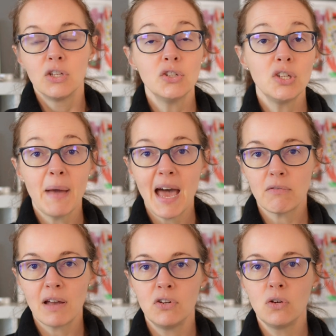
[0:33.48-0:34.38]
YouTube ad
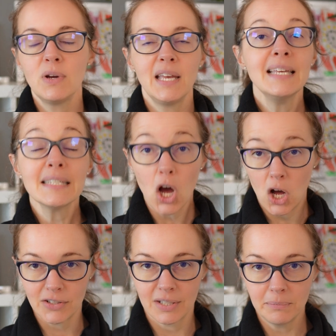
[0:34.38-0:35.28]
revenue is
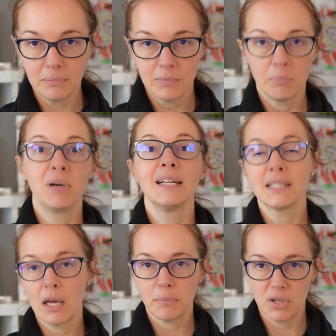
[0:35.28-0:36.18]
awesome, but it's
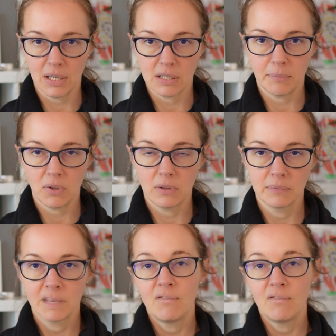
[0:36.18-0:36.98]
unpredictable.